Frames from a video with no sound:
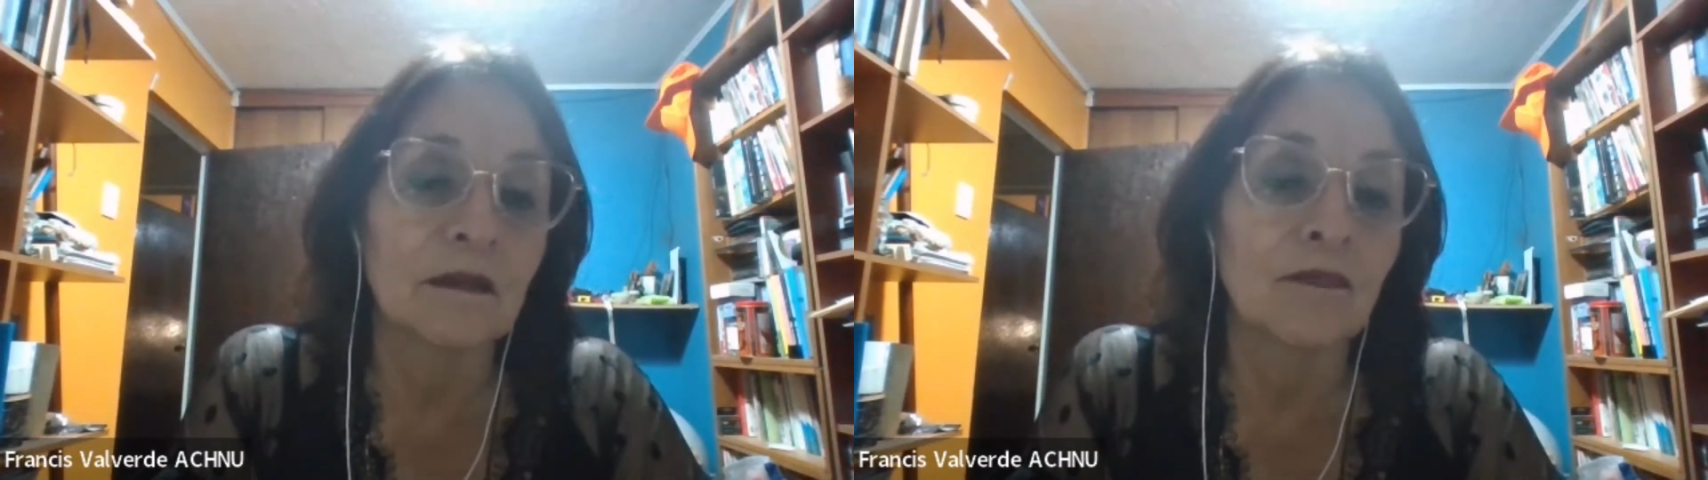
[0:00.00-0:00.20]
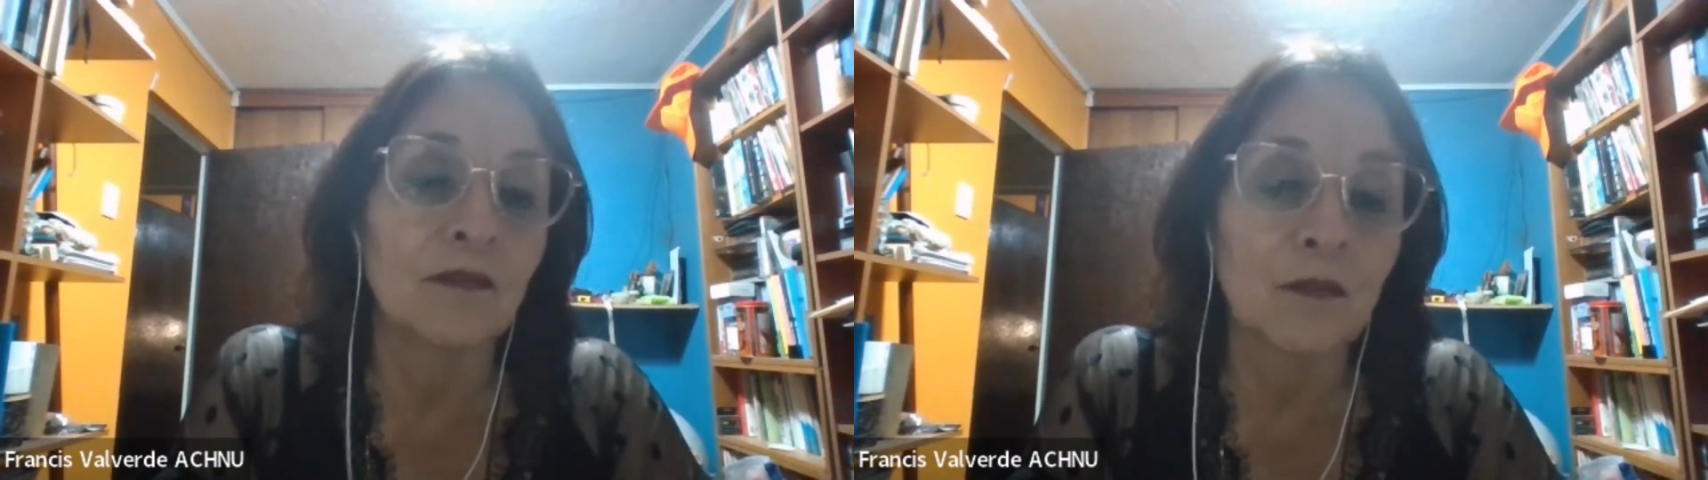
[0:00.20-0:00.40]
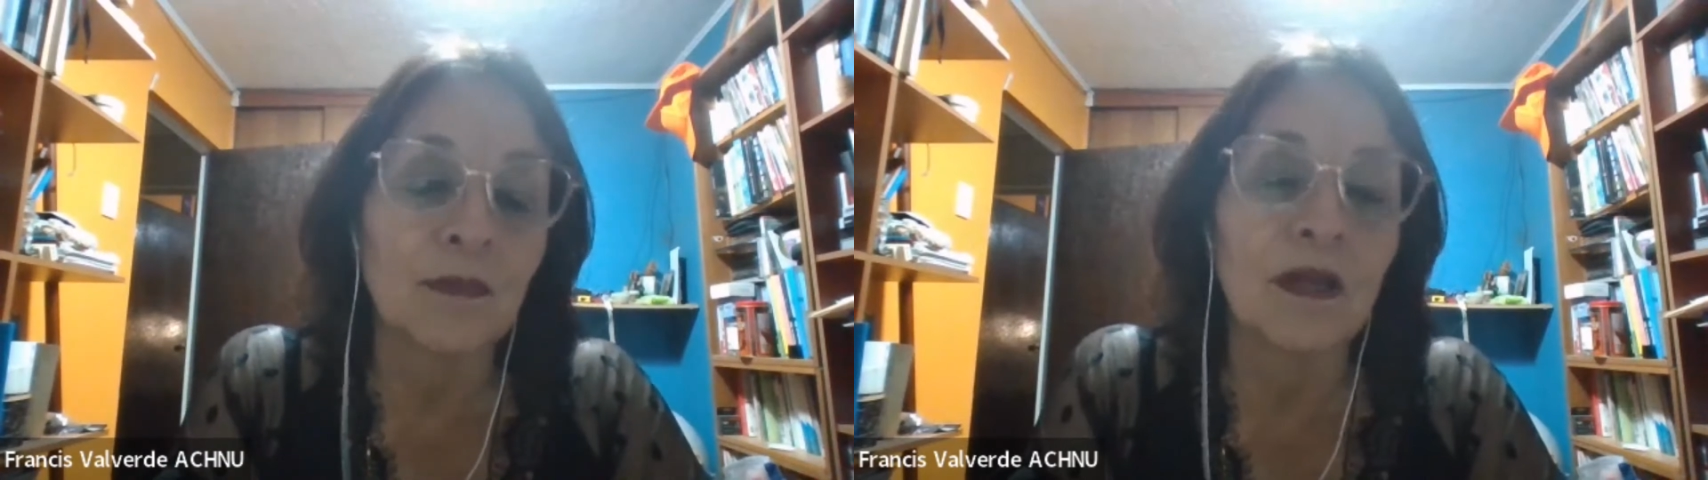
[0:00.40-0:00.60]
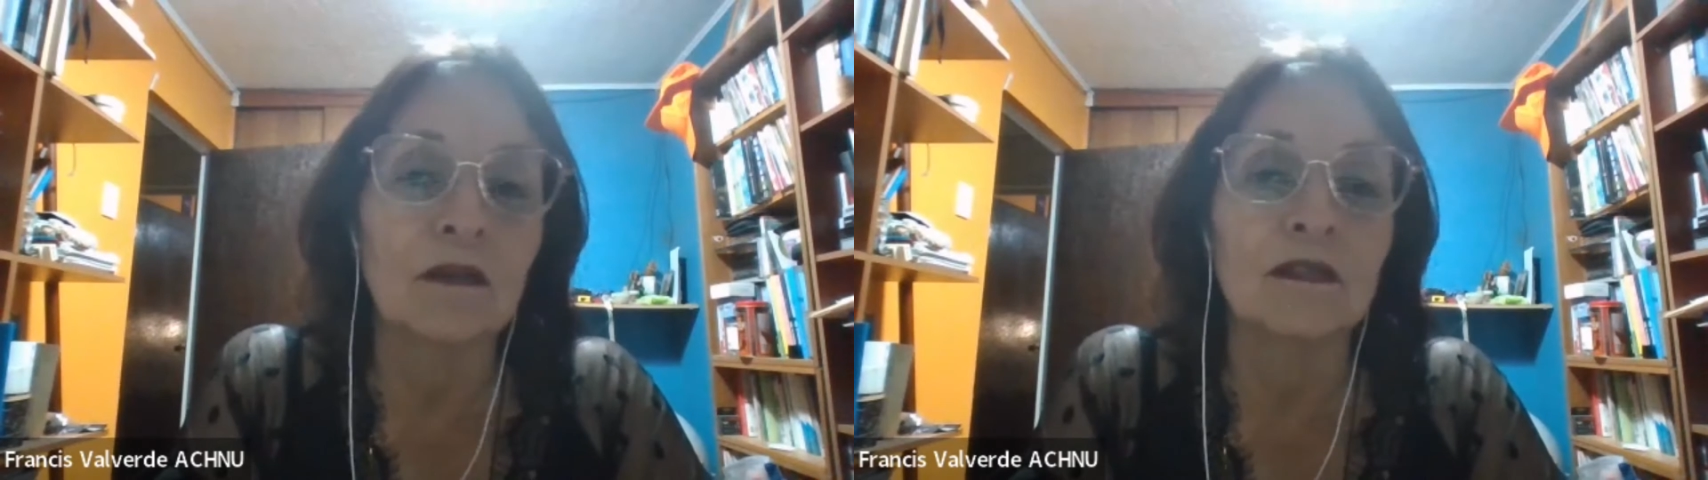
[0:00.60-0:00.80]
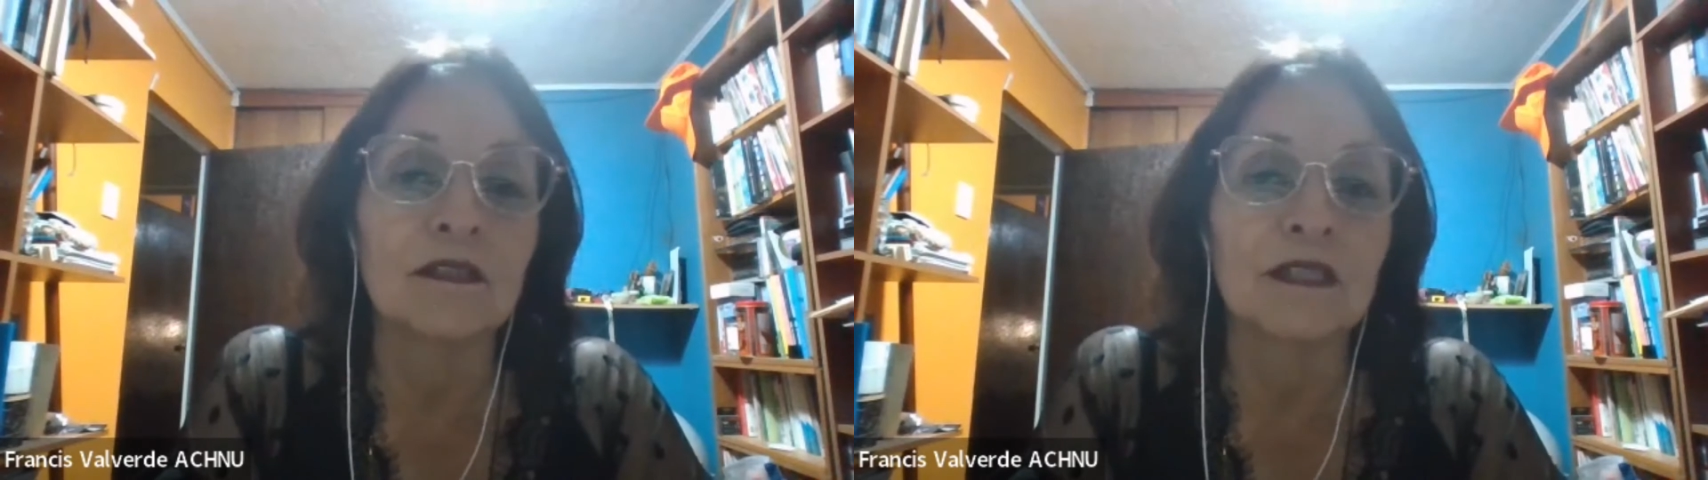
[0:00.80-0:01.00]
or formal
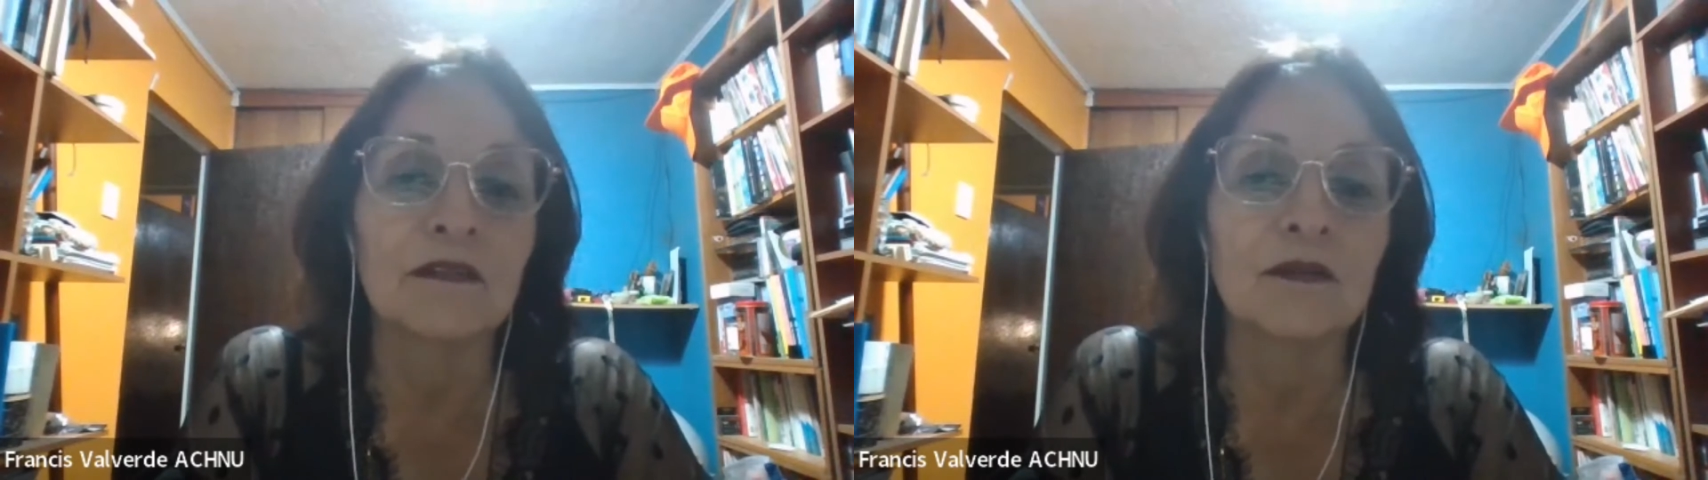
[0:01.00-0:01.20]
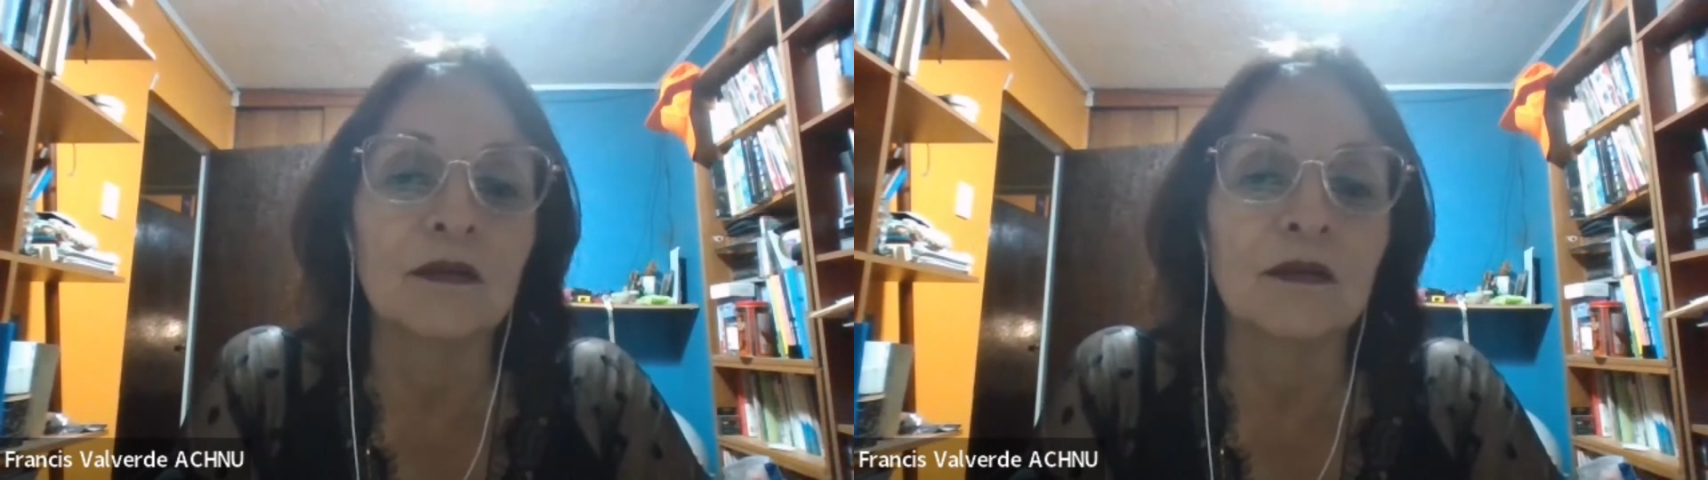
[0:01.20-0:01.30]
contract.